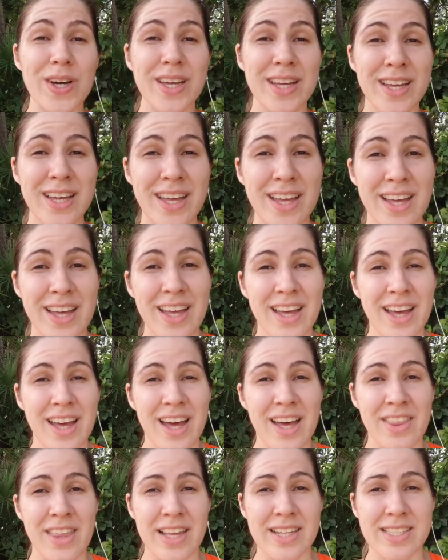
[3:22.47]

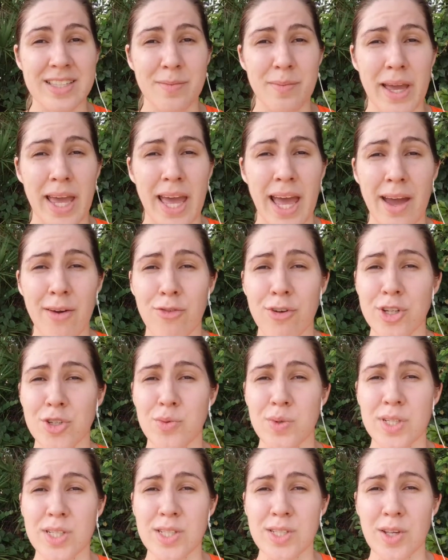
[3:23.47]
I think it said my average
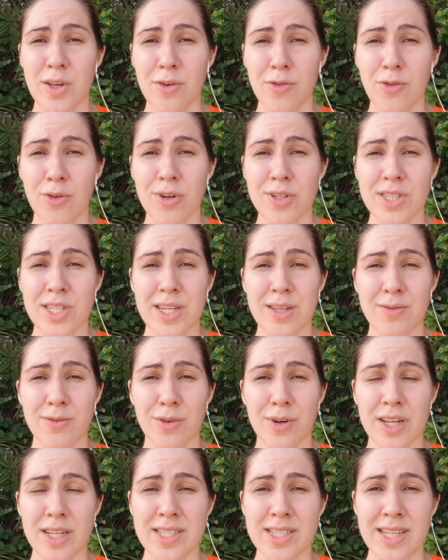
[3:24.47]
was
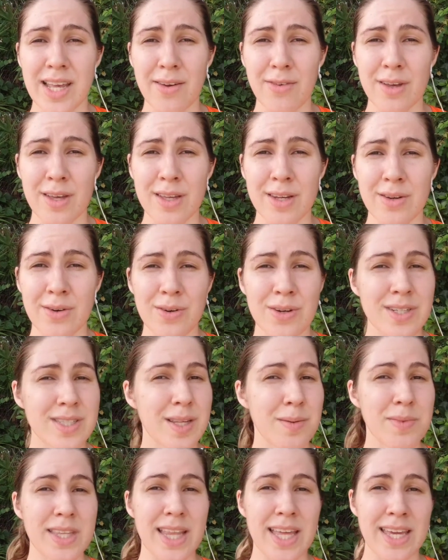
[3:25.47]
14:47 or
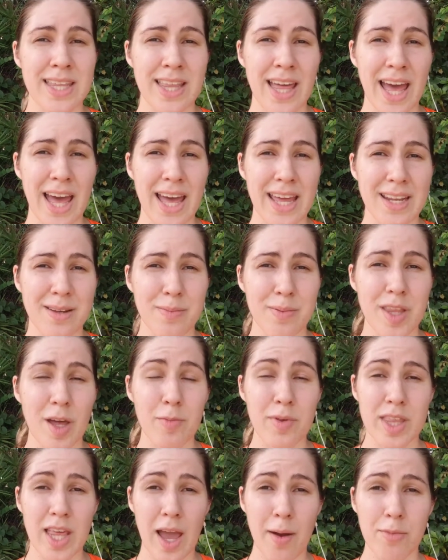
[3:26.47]
something like that, but
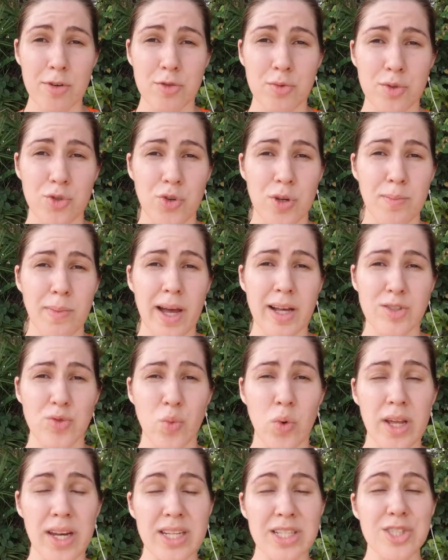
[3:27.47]
that'd be the average between miles
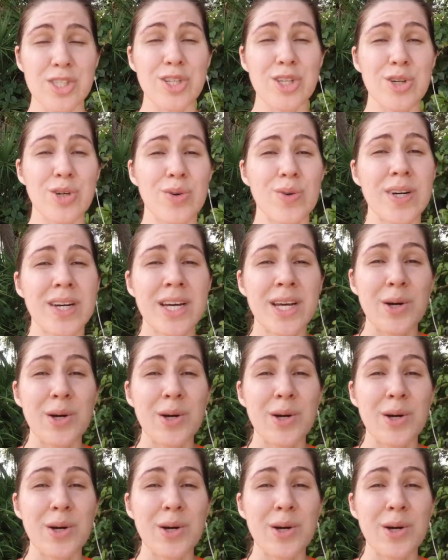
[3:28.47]
1 and 2.